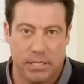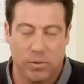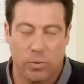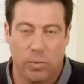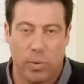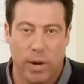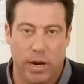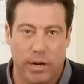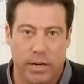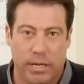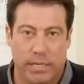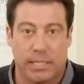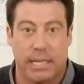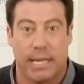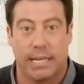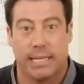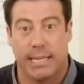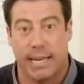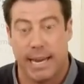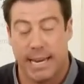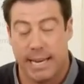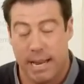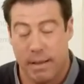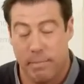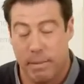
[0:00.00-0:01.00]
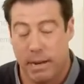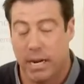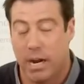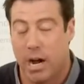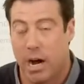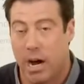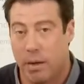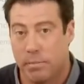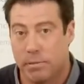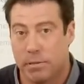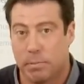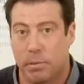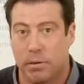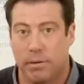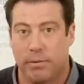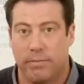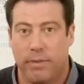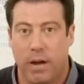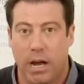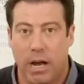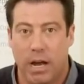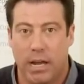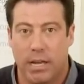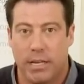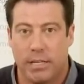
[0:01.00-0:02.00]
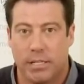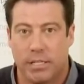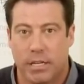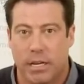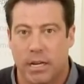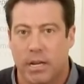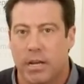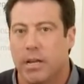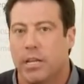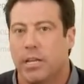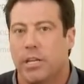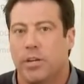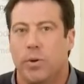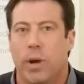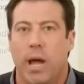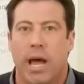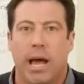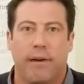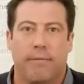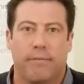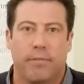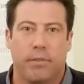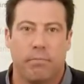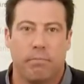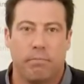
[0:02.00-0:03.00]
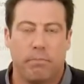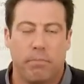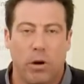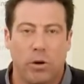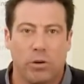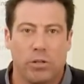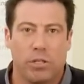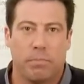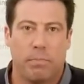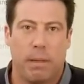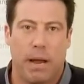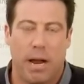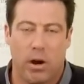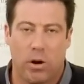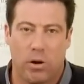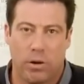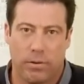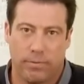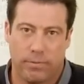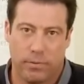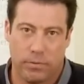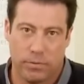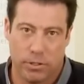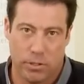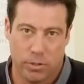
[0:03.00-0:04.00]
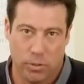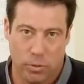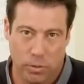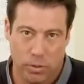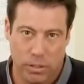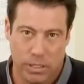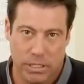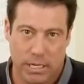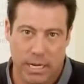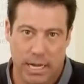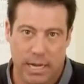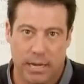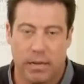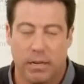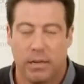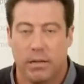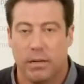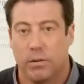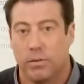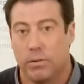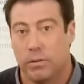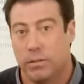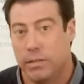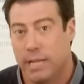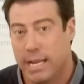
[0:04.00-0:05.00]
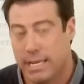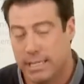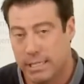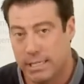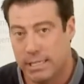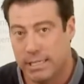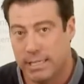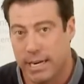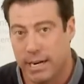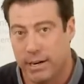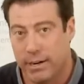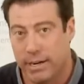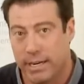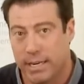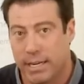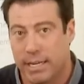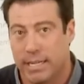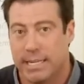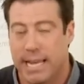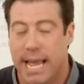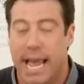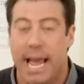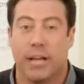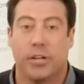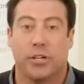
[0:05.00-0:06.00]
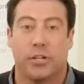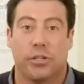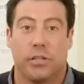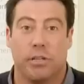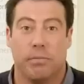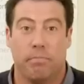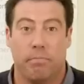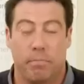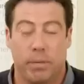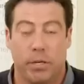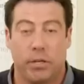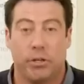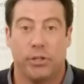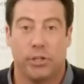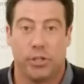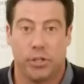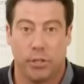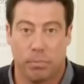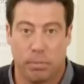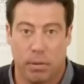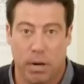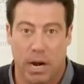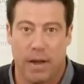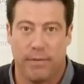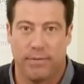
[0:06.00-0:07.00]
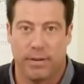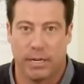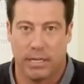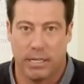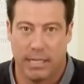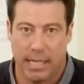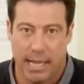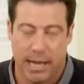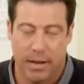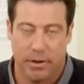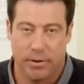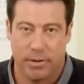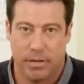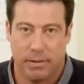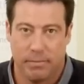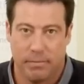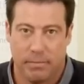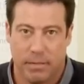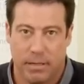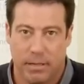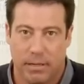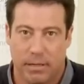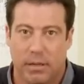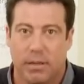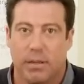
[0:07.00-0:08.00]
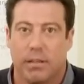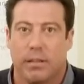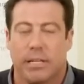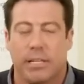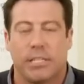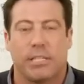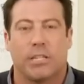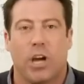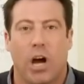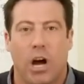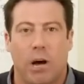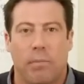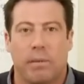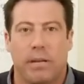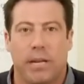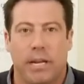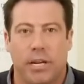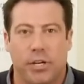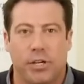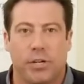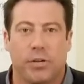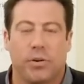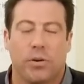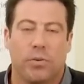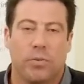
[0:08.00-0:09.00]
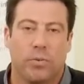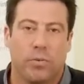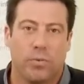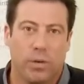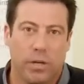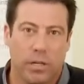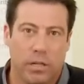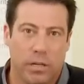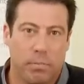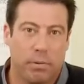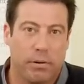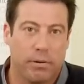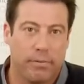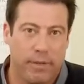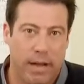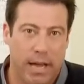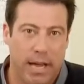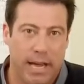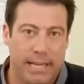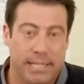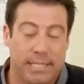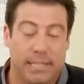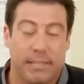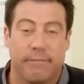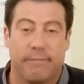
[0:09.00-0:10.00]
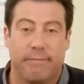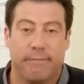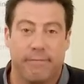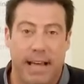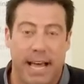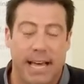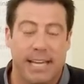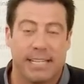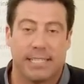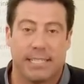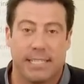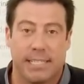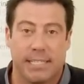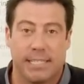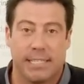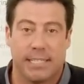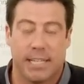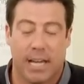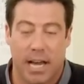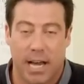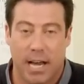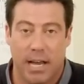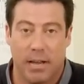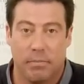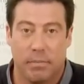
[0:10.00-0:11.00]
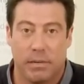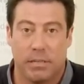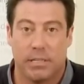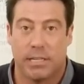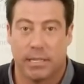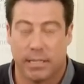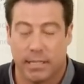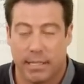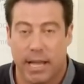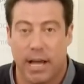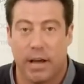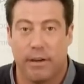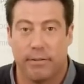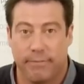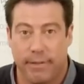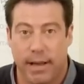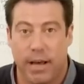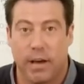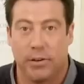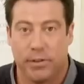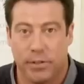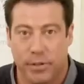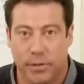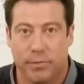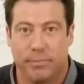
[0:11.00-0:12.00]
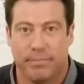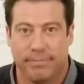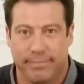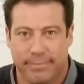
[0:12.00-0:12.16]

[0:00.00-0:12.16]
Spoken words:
awareness that DynamicOps provides, you have the most powerful toolset necessary to actually build your private cloud. This combination really provides the fastest time to cloud value.